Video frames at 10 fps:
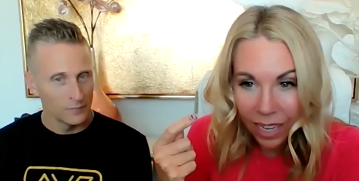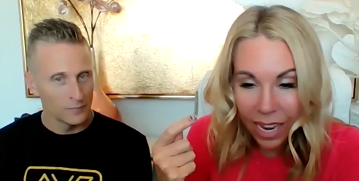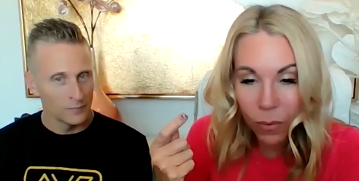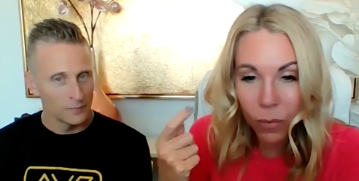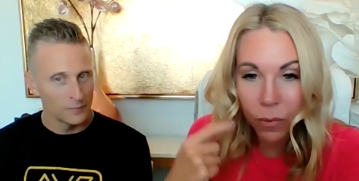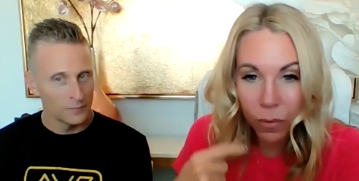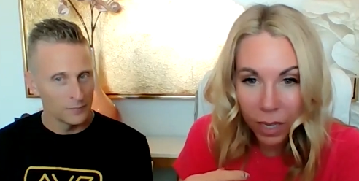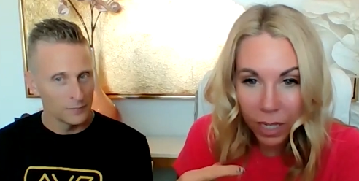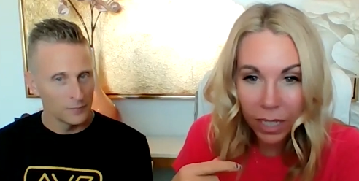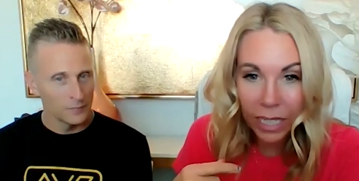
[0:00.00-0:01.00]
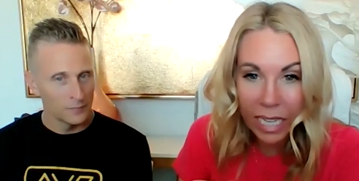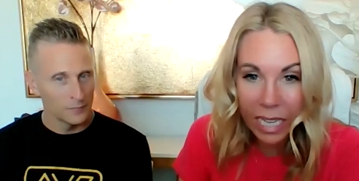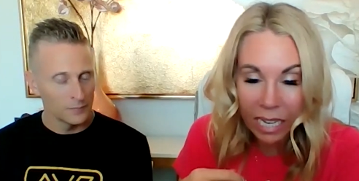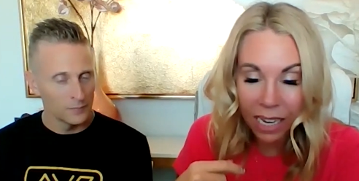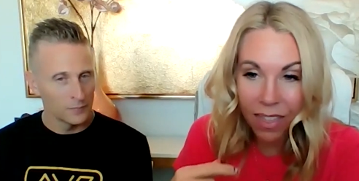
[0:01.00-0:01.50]
Speaker 1: in really
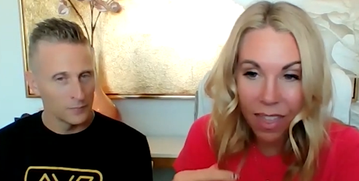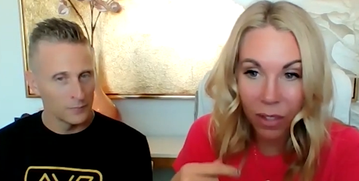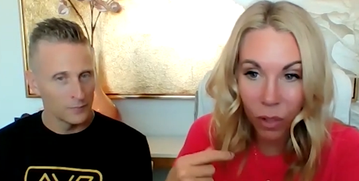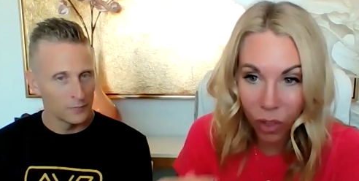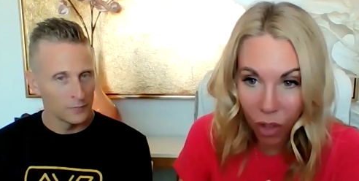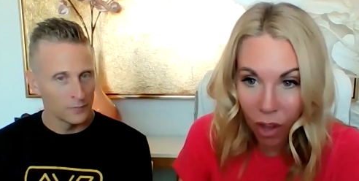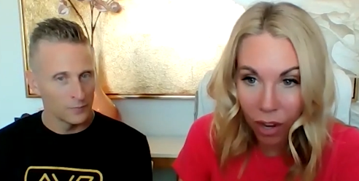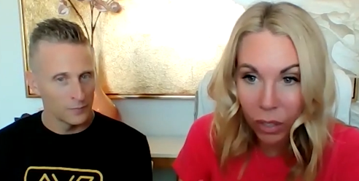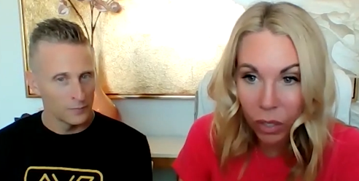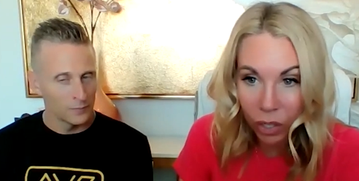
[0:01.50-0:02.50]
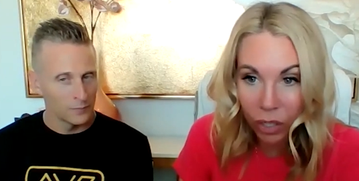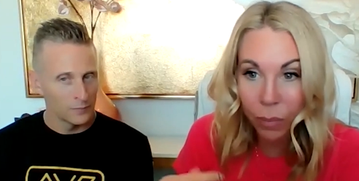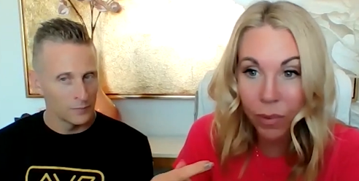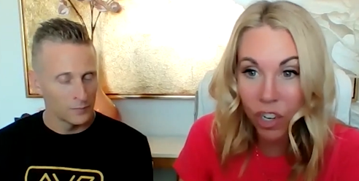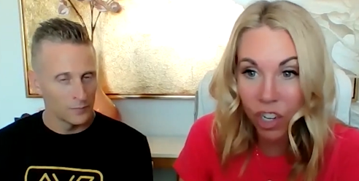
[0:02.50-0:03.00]
seeing that long
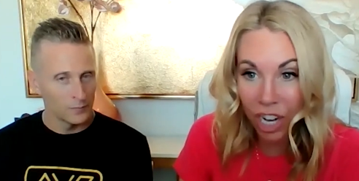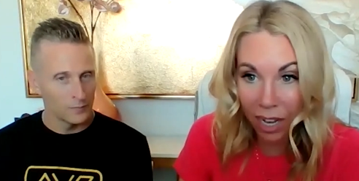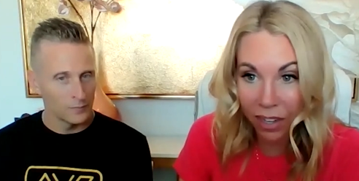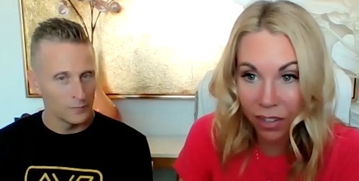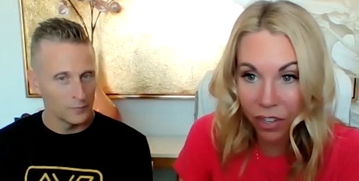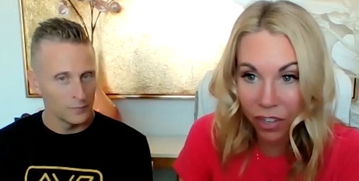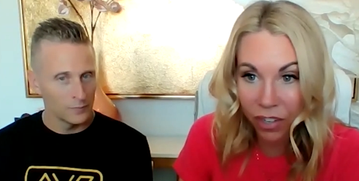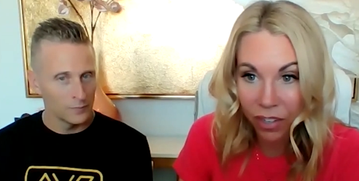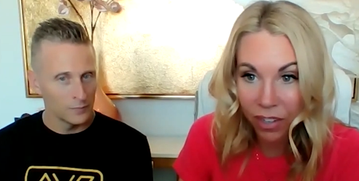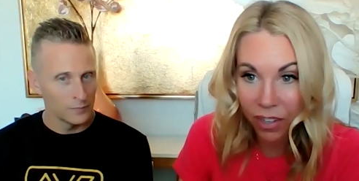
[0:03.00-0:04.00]
term change.